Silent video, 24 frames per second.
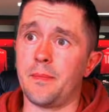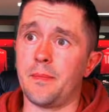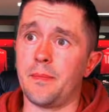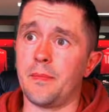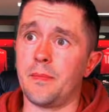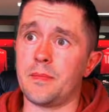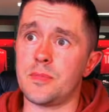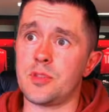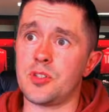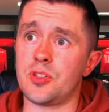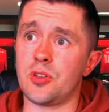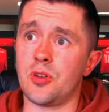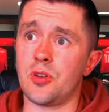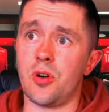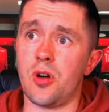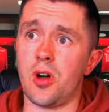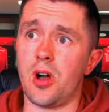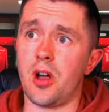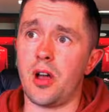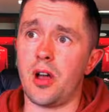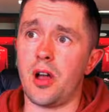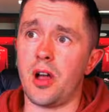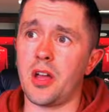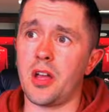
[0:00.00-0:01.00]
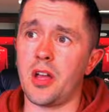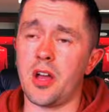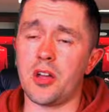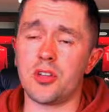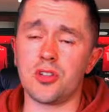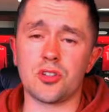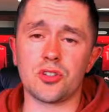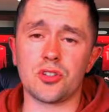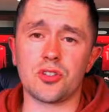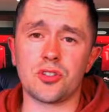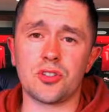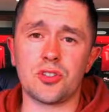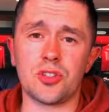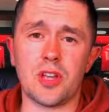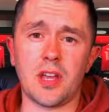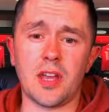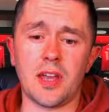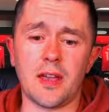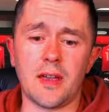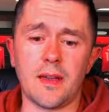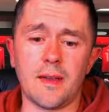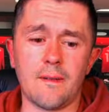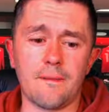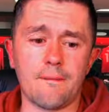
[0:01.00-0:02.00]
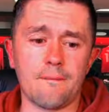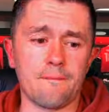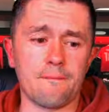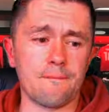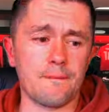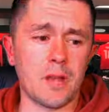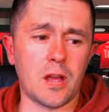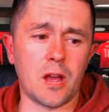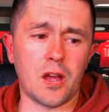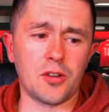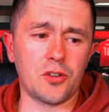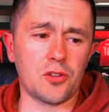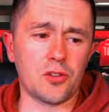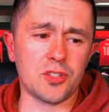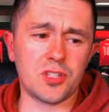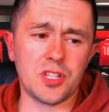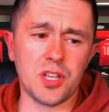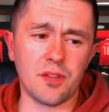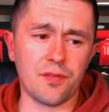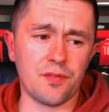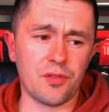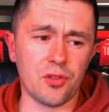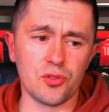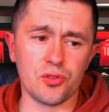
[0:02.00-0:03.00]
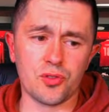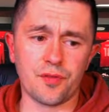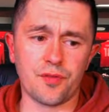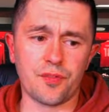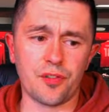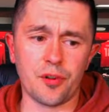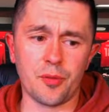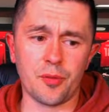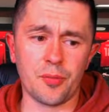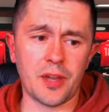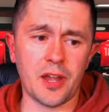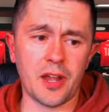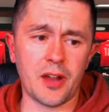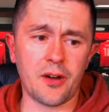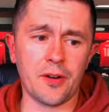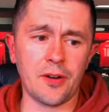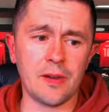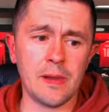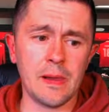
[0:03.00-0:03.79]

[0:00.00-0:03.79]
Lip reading: So I just I don't see a future for him there.